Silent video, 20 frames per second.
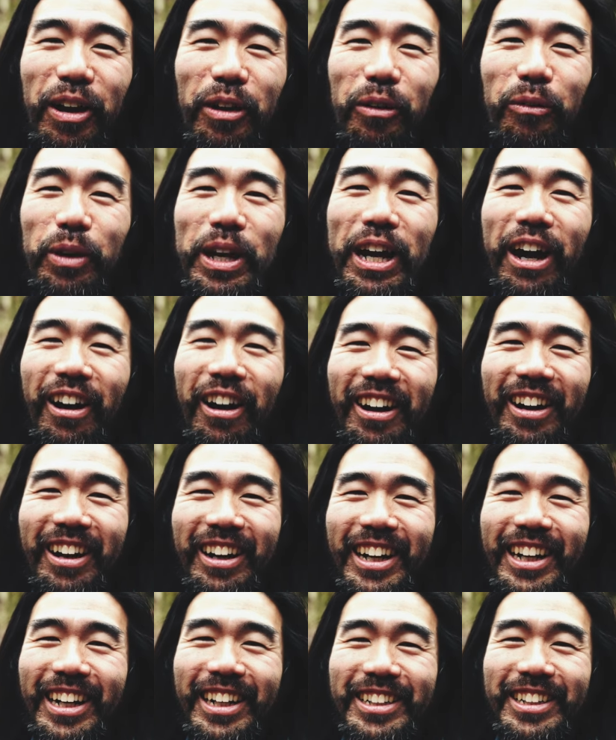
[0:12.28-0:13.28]
we
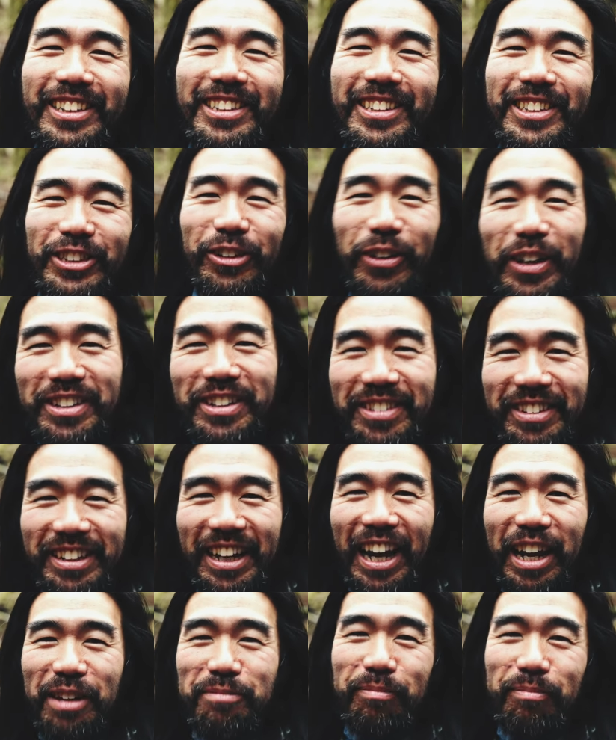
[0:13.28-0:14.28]
are joined
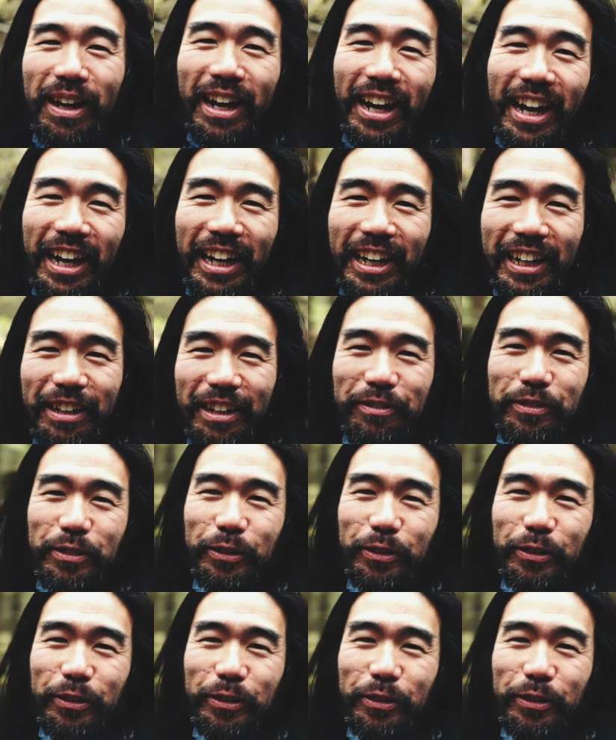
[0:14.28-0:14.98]
today by, of